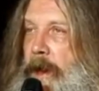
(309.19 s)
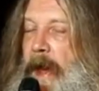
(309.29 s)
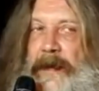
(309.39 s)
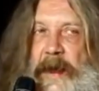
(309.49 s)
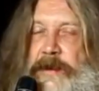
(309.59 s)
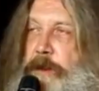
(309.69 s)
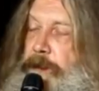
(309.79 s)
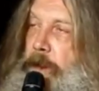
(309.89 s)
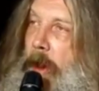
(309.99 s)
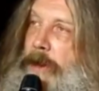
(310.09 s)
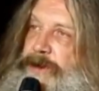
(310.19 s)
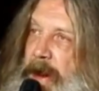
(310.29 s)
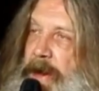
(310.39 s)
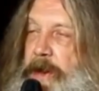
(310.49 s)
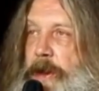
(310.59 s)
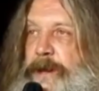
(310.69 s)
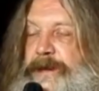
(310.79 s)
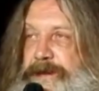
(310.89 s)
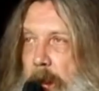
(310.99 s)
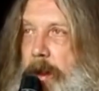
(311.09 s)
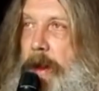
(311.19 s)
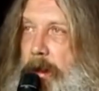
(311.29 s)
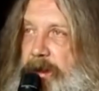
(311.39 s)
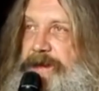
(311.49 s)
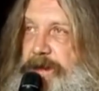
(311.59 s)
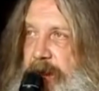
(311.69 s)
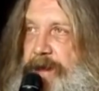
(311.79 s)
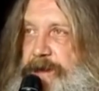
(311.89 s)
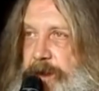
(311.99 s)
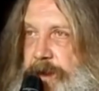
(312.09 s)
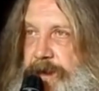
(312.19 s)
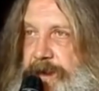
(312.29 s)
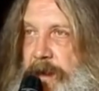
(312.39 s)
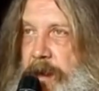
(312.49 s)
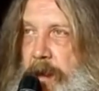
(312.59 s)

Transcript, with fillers: And then you've got Jack Kirby's dialogue suggestions